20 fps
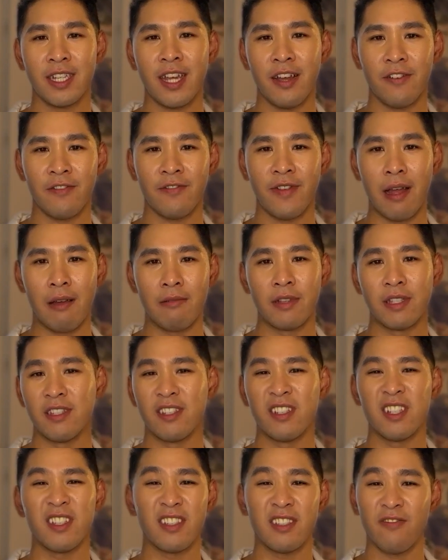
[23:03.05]
tech founders
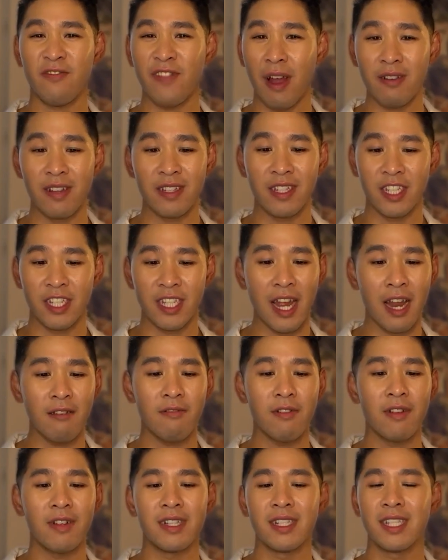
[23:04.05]
and just founders in
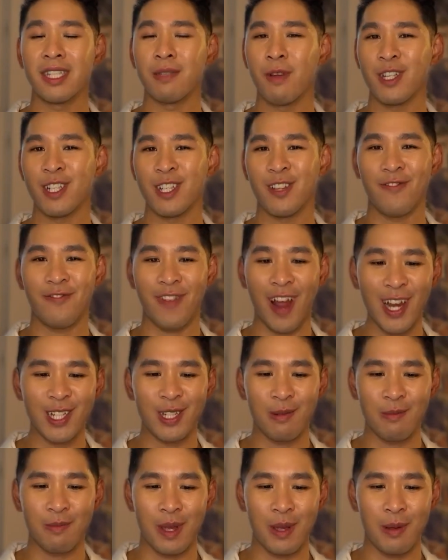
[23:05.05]
general, and especially
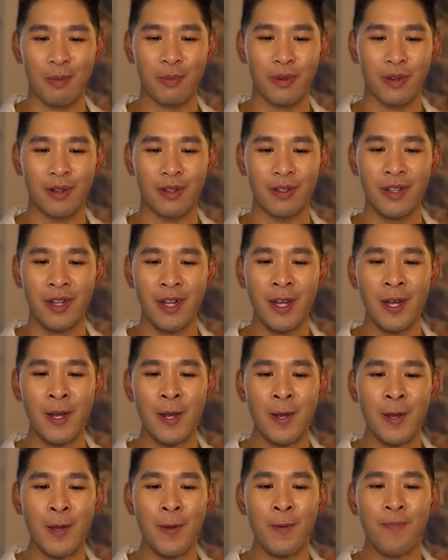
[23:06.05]
fashion people,
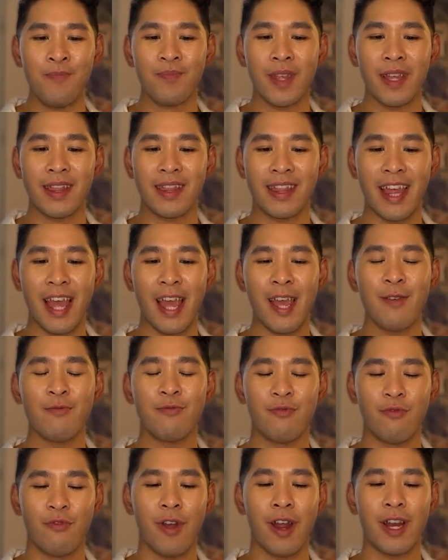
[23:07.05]
they
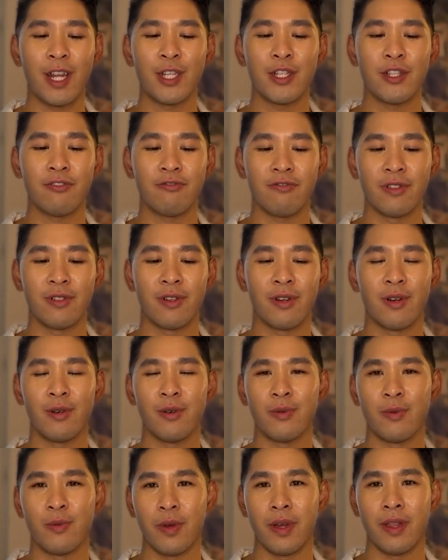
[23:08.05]
really
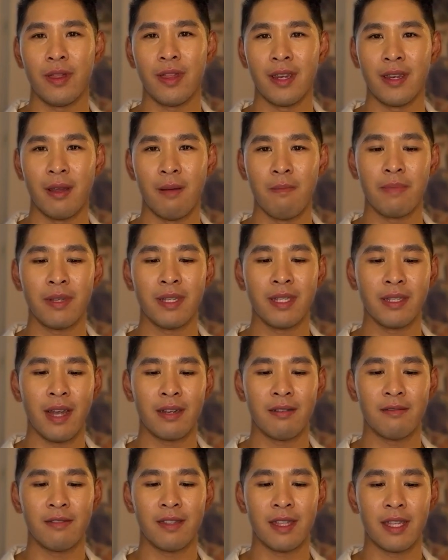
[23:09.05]
struggle with the number
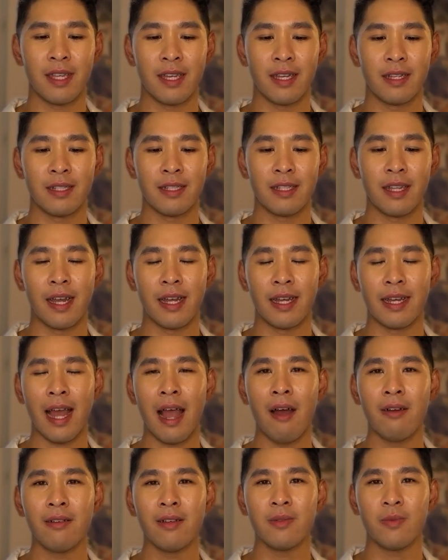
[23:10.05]
side of things. Like,
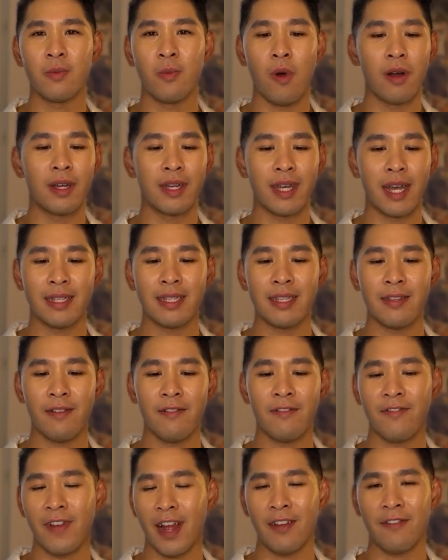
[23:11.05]
how does one get
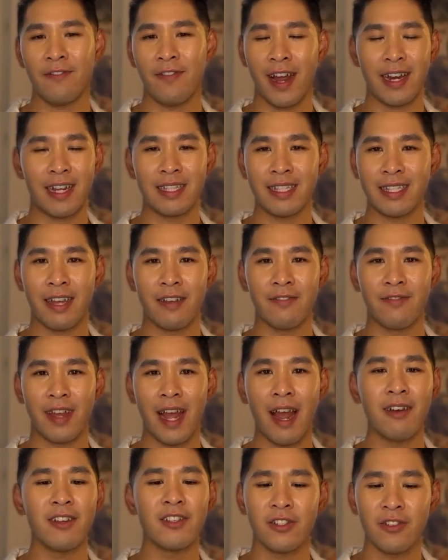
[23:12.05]
finance savvy?
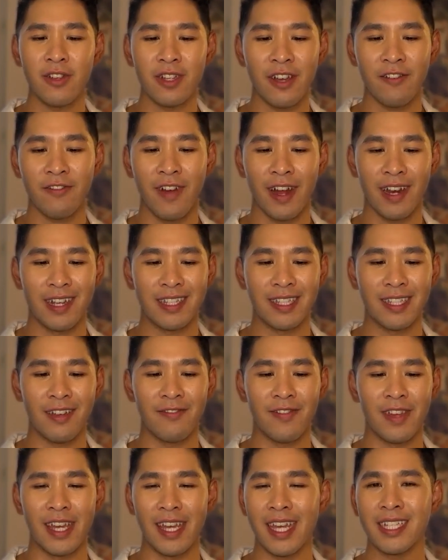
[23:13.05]
How did you get finance
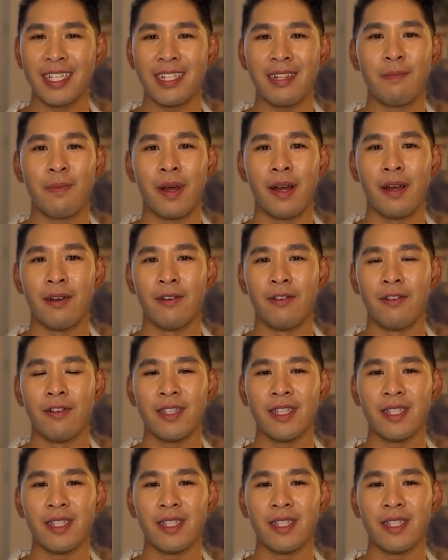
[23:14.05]
savvy? Is it about